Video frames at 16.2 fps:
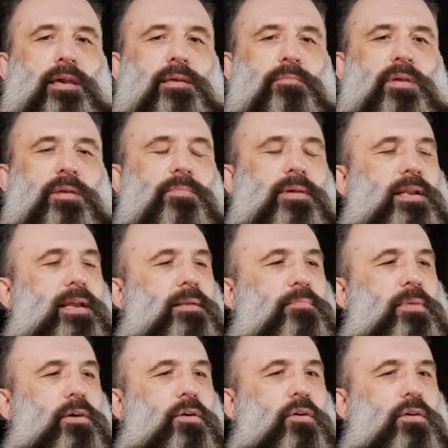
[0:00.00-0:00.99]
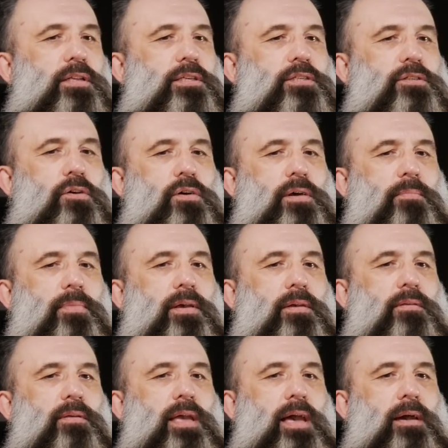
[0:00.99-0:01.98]
might have been Ed Macaulay song about
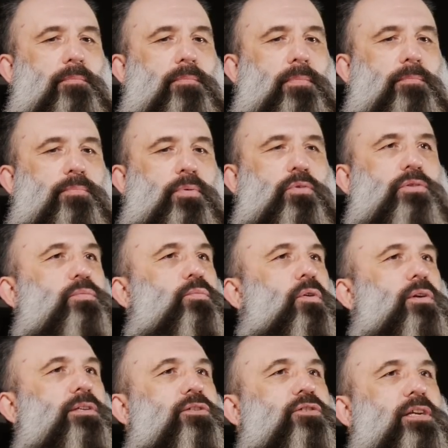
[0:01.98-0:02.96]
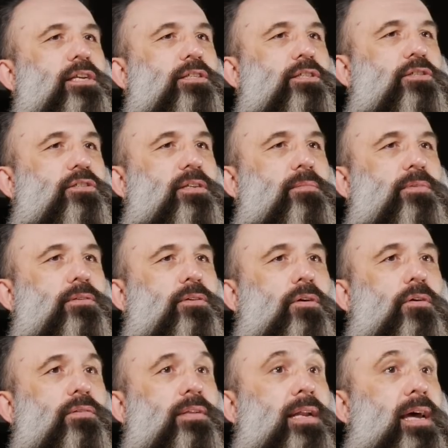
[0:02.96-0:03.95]
post-war, The Strangest Dream it's
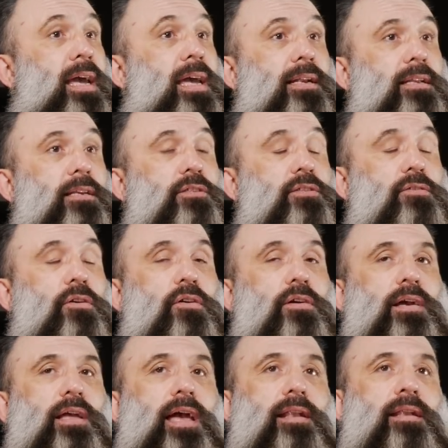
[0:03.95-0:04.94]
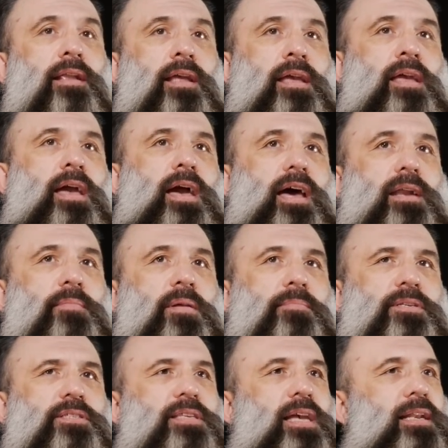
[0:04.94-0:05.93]
called. And I heard this song and I
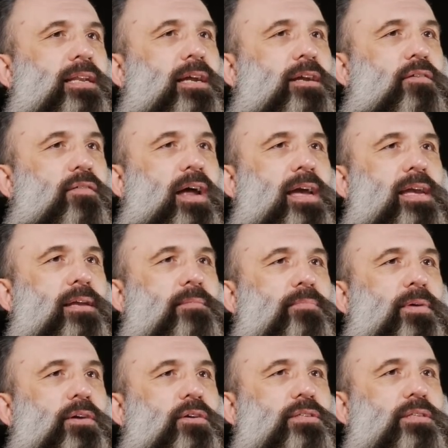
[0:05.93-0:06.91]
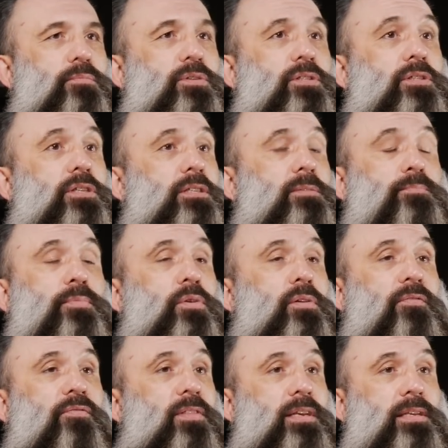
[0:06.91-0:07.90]
remember sitting there crying because it was just
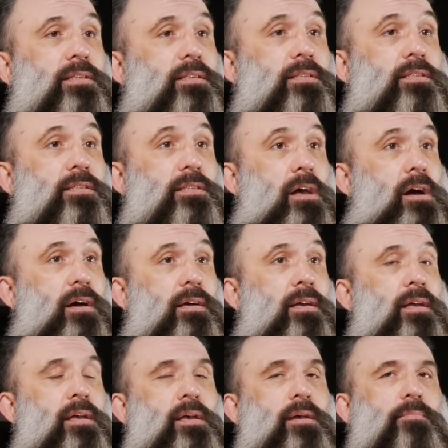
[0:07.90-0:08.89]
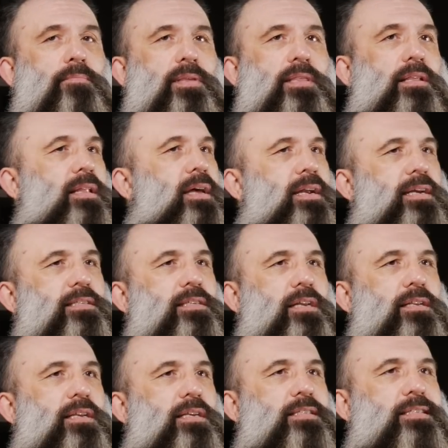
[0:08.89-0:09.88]
beautifully sung, but the lyrics
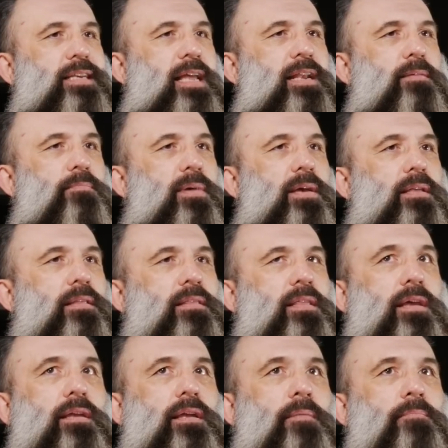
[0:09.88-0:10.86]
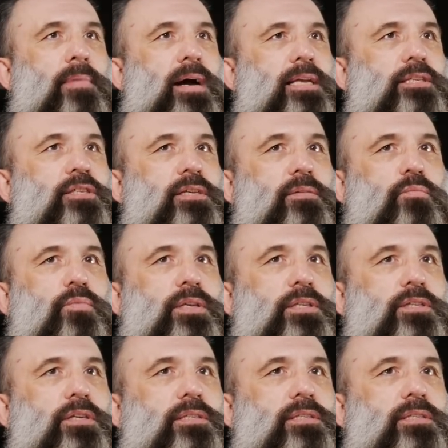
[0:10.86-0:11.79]
had this sentiment that imagine we